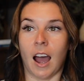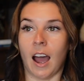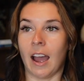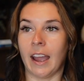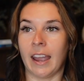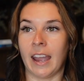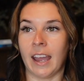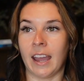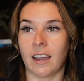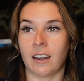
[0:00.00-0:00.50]

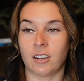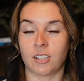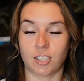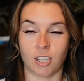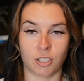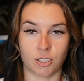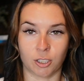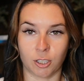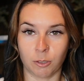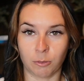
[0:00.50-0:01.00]
I had
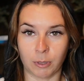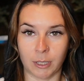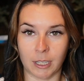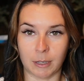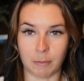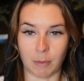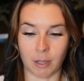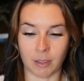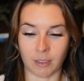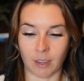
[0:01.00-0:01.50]
such a good
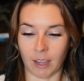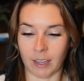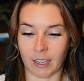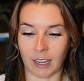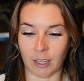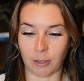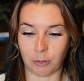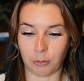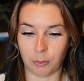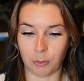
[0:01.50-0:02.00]
reading month. I
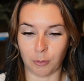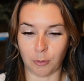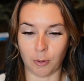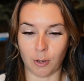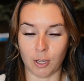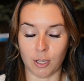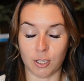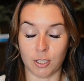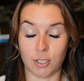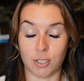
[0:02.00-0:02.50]
got
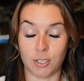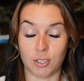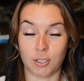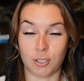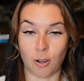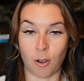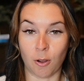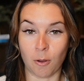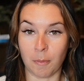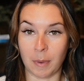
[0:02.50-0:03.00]
through
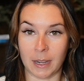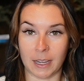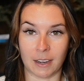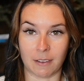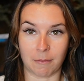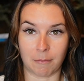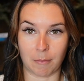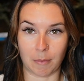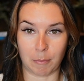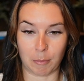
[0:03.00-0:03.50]
so many
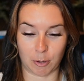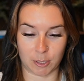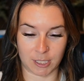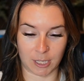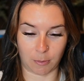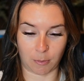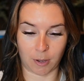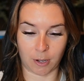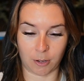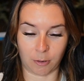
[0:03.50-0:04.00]
of the books
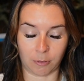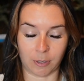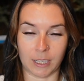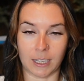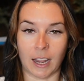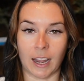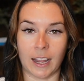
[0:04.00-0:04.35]
I wanted to read.